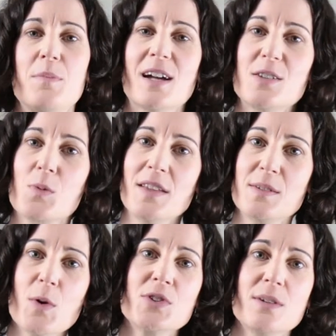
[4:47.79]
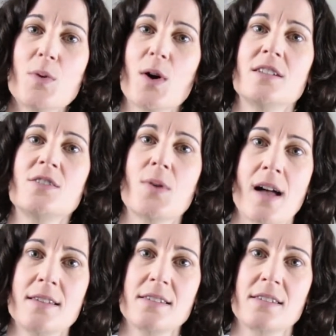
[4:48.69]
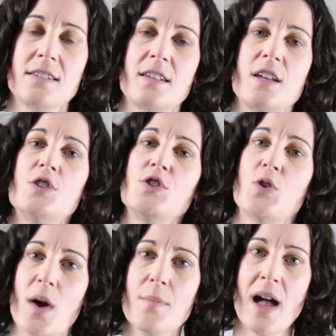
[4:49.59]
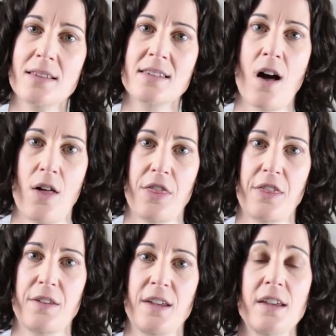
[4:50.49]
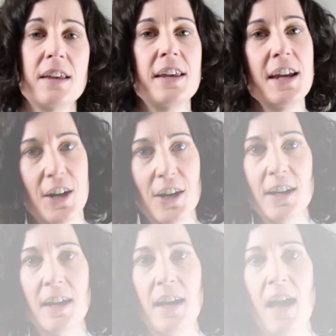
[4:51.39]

Because what's most important to us is your pet's health here